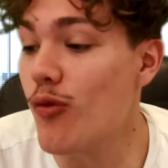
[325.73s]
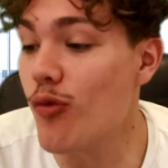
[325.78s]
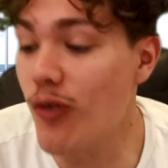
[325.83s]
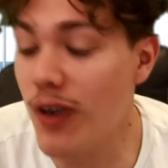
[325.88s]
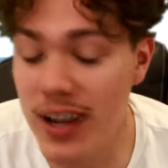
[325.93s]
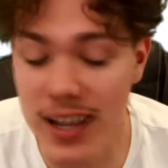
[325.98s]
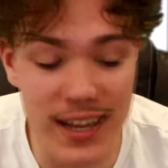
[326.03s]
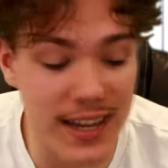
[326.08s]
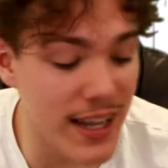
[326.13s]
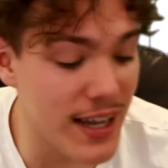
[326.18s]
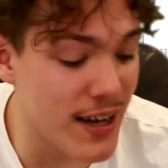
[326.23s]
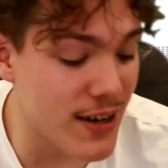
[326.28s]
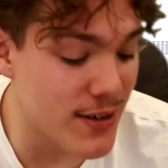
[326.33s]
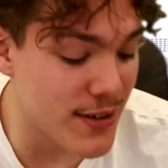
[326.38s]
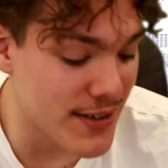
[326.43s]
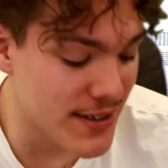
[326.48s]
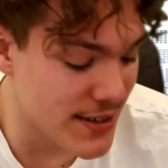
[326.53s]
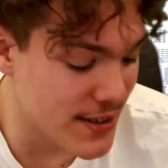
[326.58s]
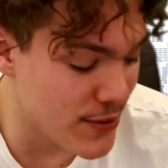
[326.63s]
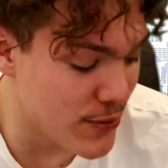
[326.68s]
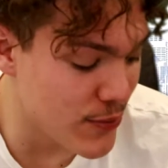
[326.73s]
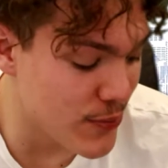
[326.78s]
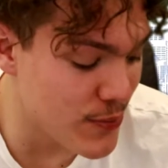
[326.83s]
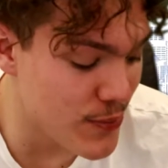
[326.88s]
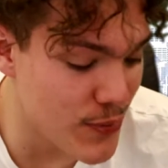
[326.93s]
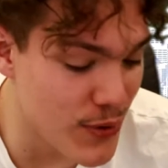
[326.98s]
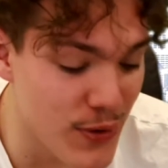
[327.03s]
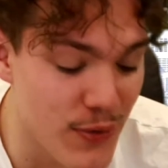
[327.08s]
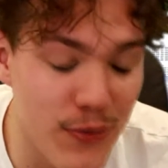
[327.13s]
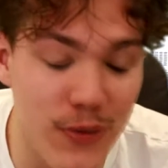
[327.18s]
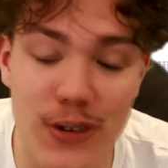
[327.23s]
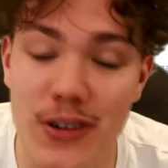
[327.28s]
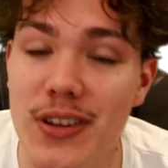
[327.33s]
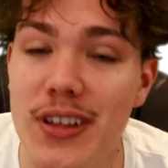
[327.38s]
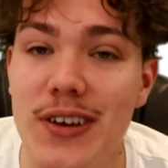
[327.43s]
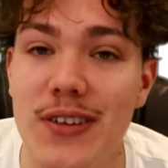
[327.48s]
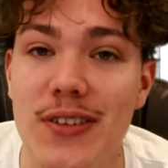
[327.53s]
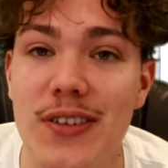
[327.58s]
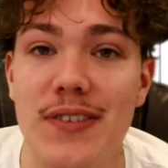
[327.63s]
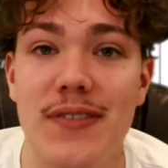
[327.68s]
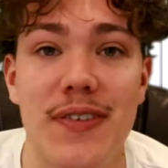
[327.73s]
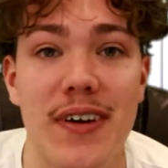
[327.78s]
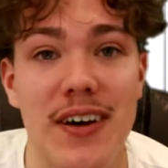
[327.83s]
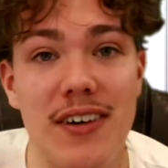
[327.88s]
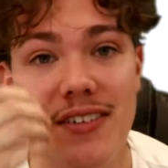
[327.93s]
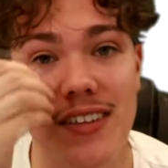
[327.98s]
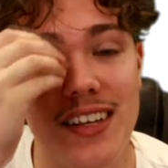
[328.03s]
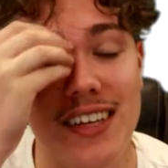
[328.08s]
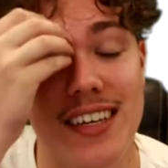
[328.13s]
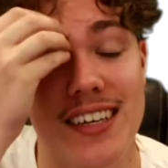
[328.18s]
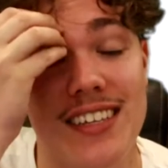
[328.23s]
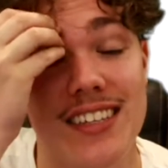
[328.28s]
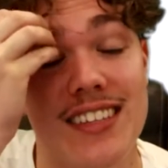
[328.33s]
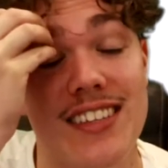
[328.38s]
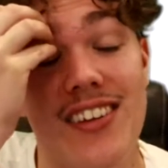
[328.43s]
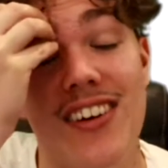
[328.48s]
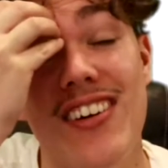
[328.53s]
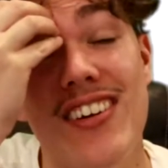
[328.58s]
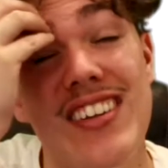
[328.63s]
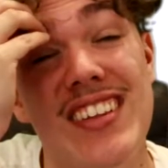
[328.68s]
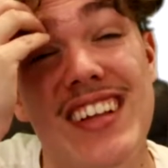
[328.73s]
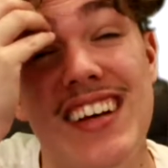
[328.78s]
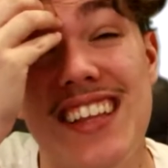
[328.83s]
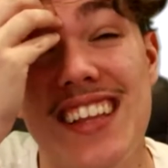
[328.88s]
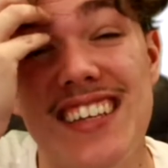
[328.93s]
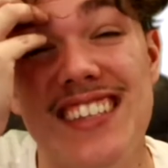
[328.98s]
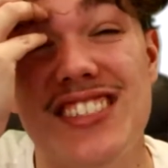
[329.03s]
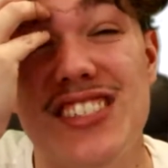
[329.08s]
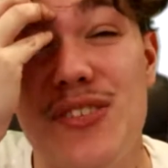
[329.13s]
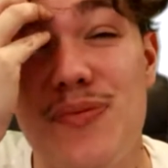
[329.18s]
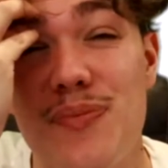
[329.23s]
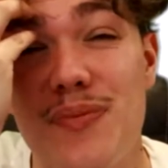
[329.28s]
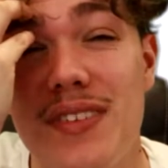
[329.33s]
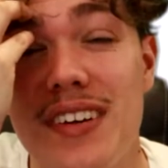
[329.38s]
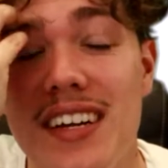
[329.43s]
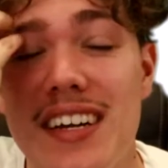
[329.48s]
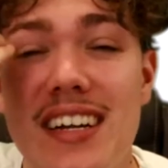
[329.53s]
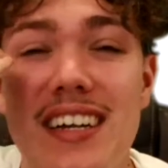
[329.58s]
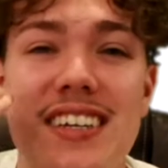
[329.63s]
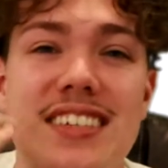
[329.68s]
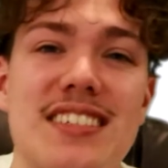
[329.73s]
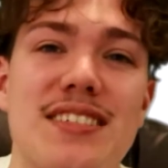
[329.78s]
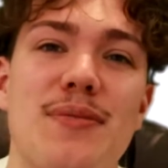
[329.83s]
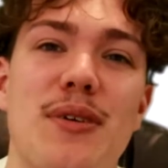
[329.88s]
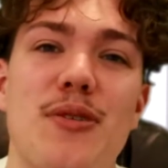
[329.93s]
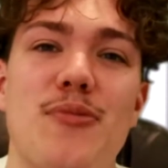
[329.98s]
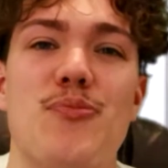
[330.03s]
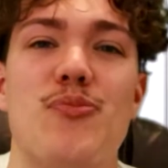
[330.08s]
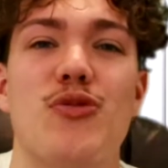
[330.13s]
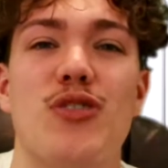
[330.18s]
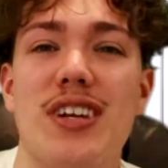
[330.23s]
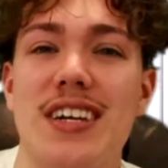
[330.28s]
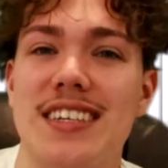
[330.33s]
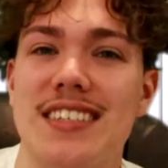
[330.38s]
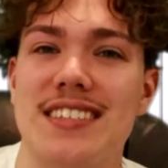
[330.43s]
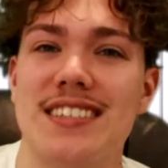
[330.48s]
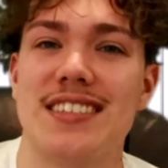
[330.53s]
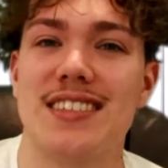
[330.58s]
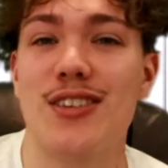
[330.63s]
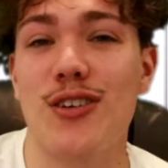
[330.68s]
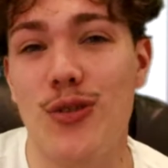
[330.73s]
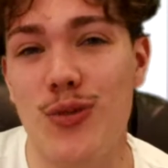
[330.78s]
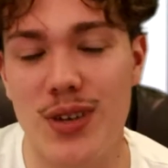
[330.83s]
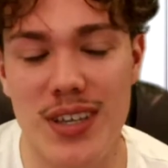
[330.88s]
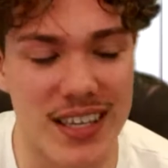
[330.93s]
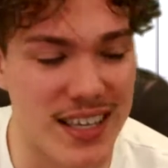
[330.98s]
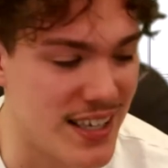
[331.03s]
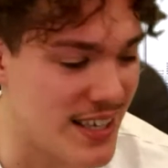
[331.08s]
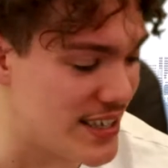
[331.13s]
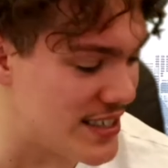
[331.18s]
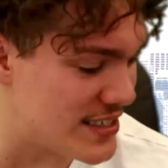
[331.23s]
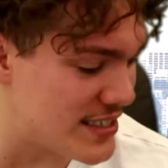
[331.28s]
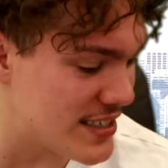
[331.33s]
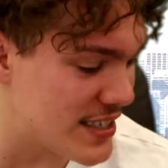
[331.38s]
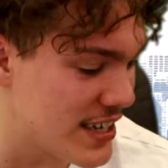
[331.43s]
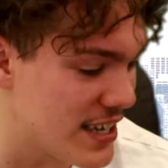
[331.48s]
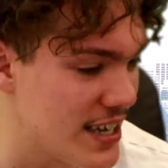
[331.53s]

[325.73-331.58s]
right now we've really only found like not gonna lie like some some like bricks low key because